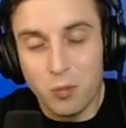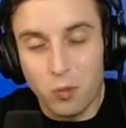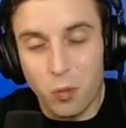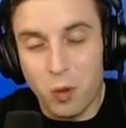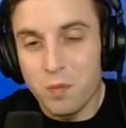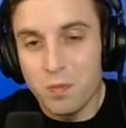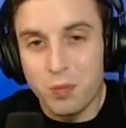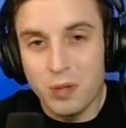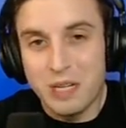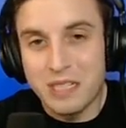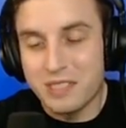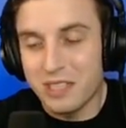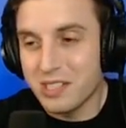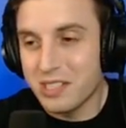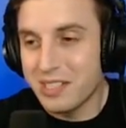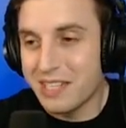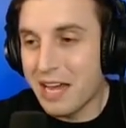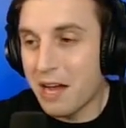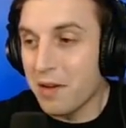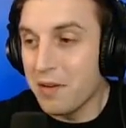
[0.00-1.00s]
one-play
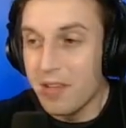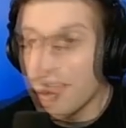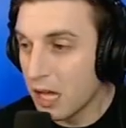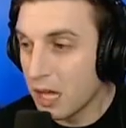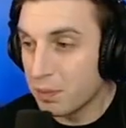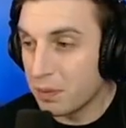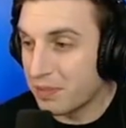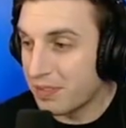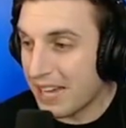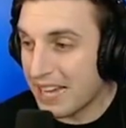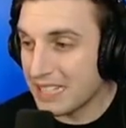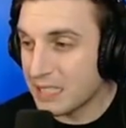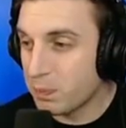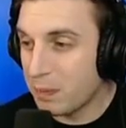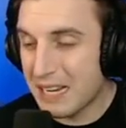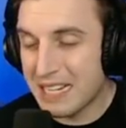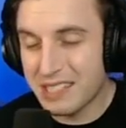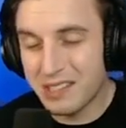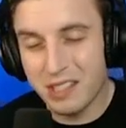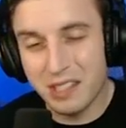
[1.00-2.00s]
touchdown. But that's
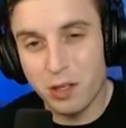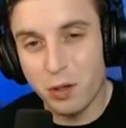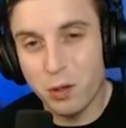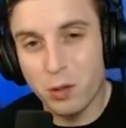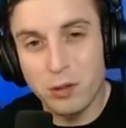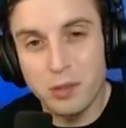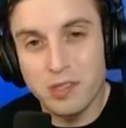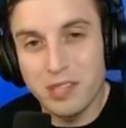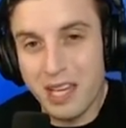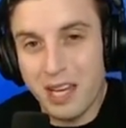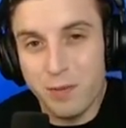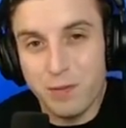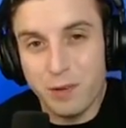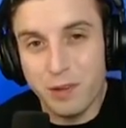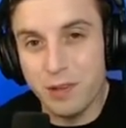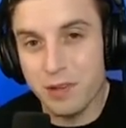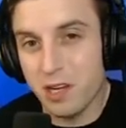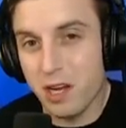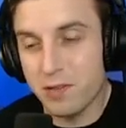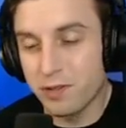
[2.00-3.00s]
basically the whole setup
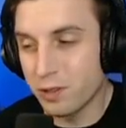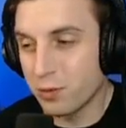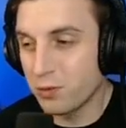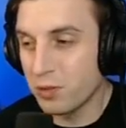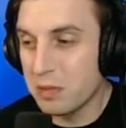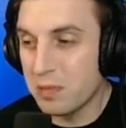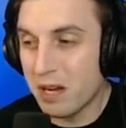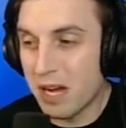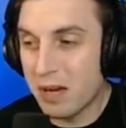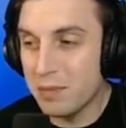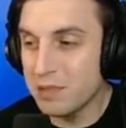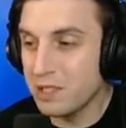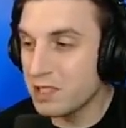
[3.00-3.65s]
for the cover 3 bomb.